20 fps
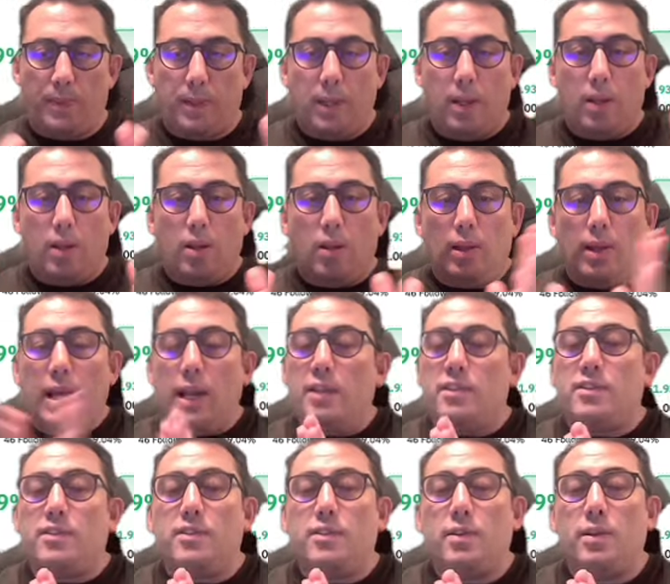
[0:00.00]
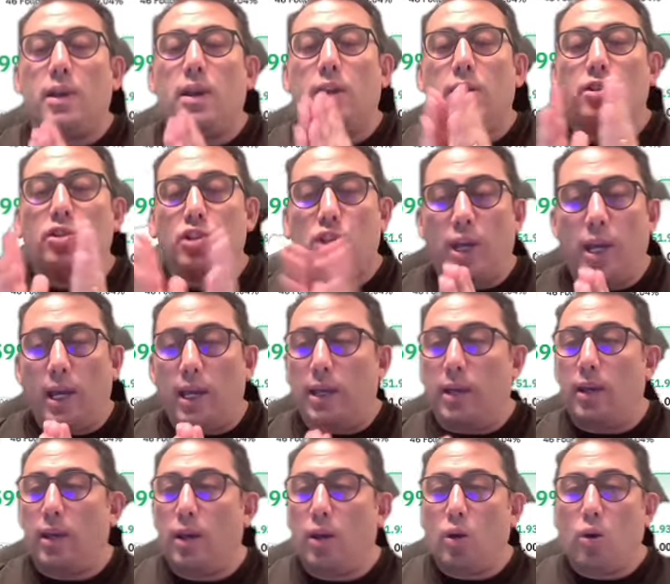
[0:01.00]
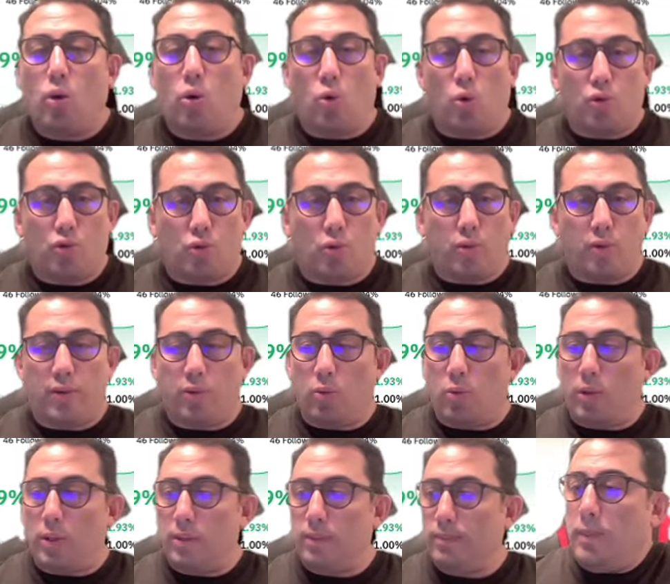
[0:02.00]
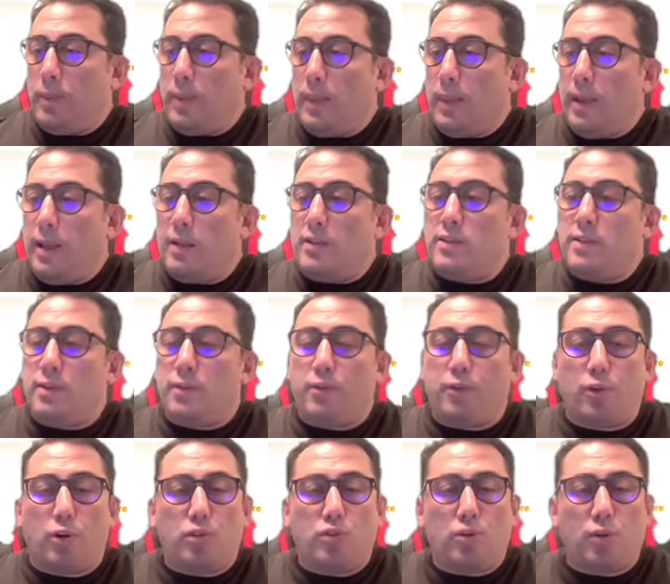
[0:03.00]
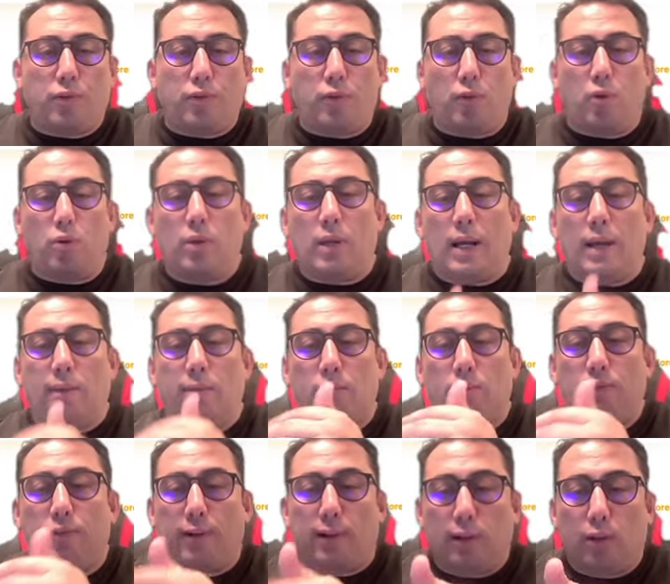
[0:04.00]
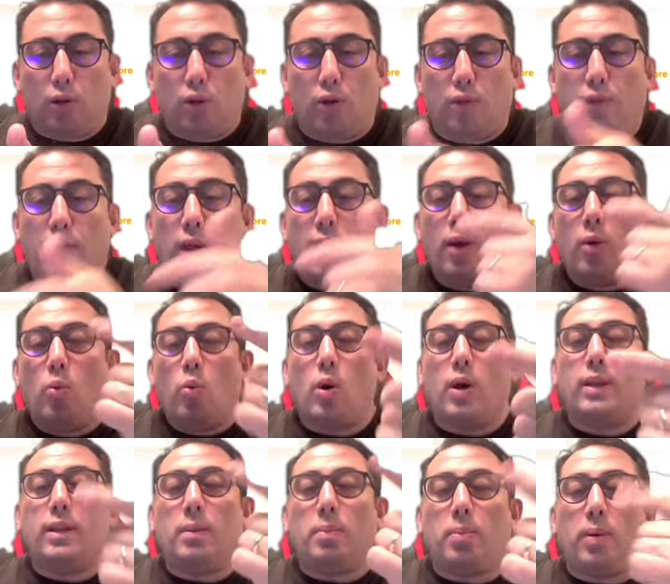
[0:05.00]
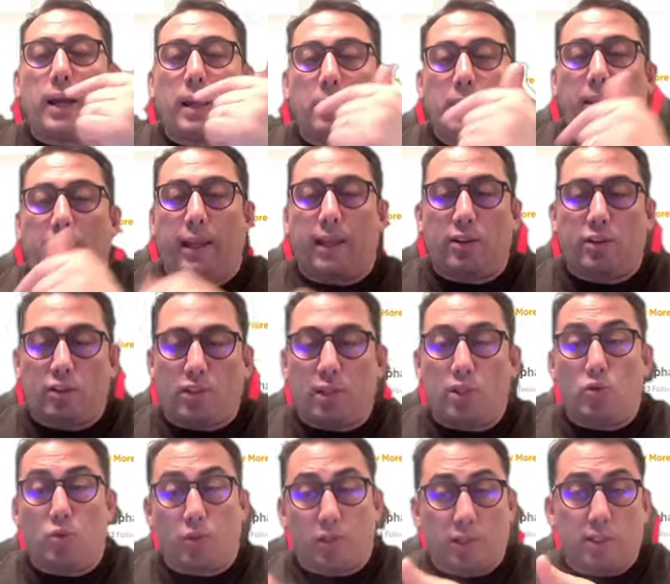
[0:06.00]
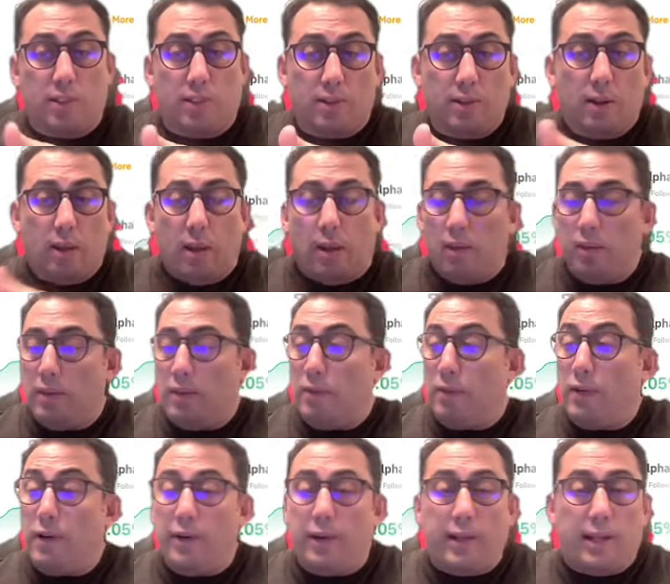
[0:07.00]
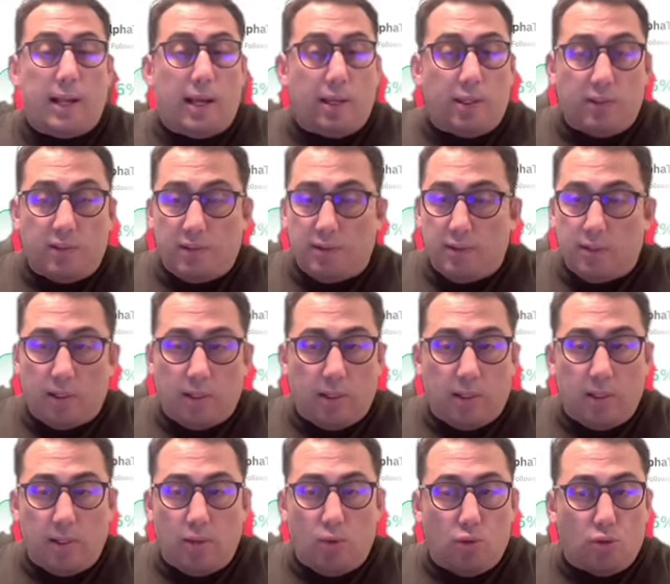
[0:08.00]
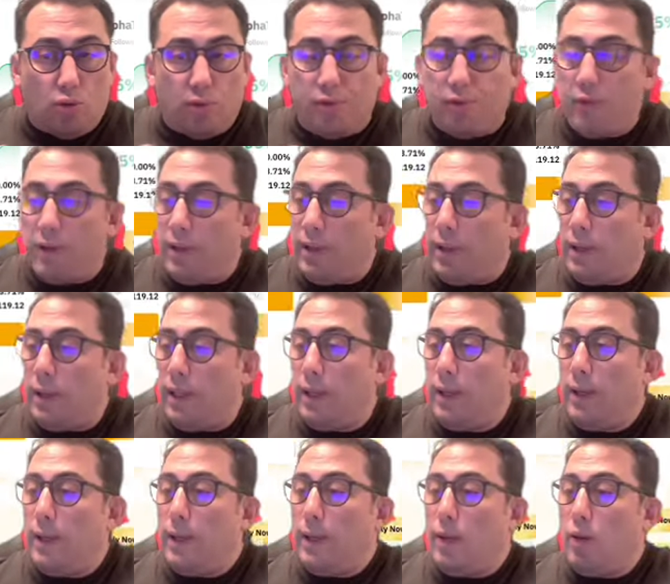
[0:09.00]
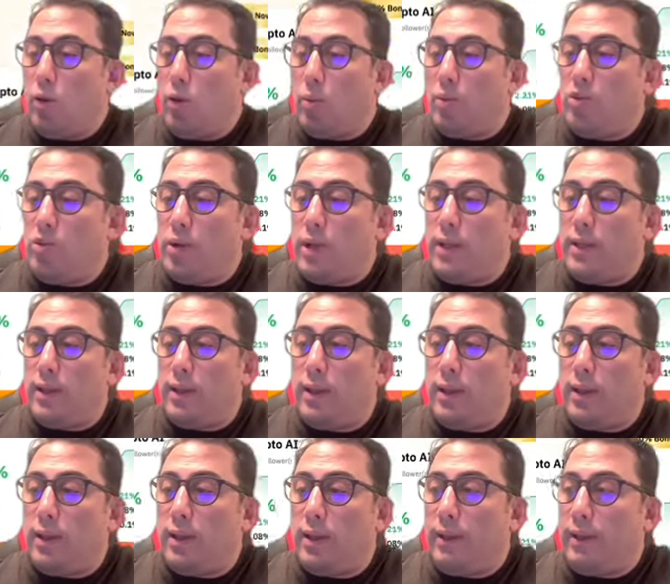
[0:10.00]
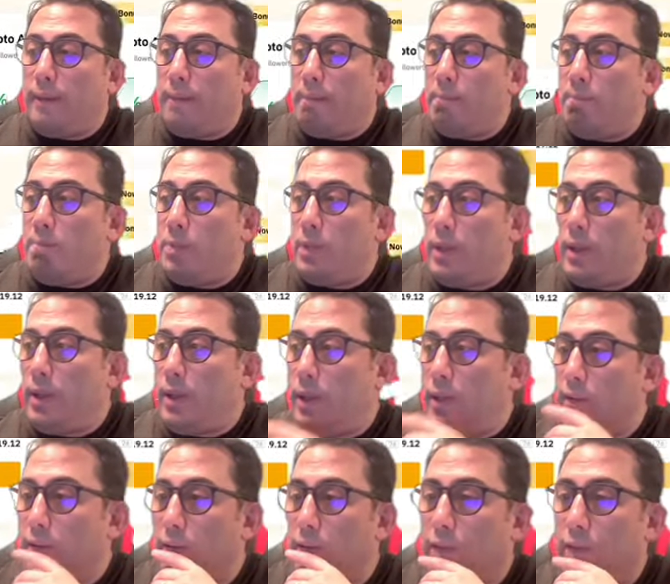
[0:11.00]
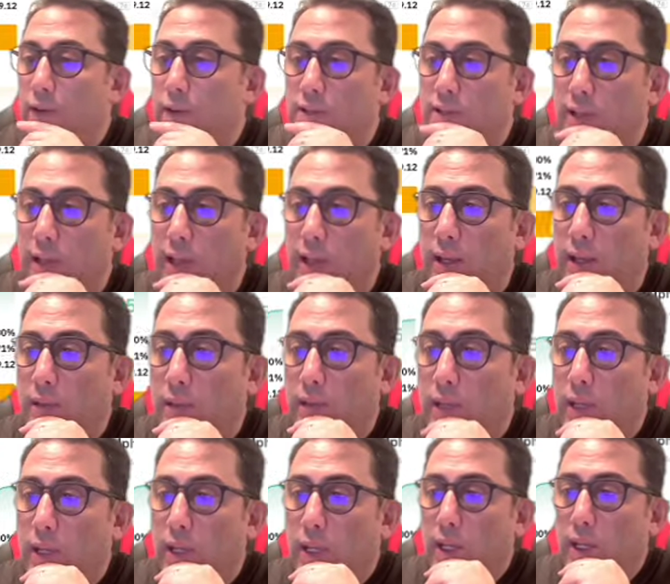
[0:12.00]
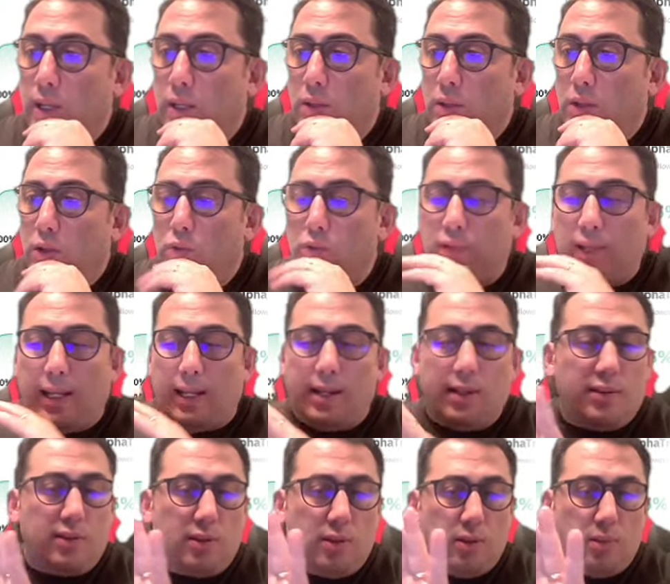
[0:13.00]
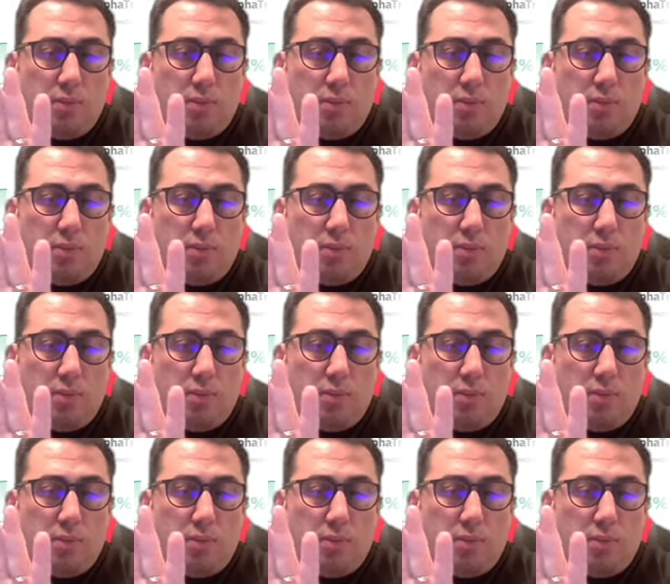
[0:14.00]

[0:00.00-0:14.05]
Let's check conservative one. Let's uh, first of all, I will follow what the Bybit exchange, which is very nice, uh, user-friendly copy trade uh, interface they have. New talents.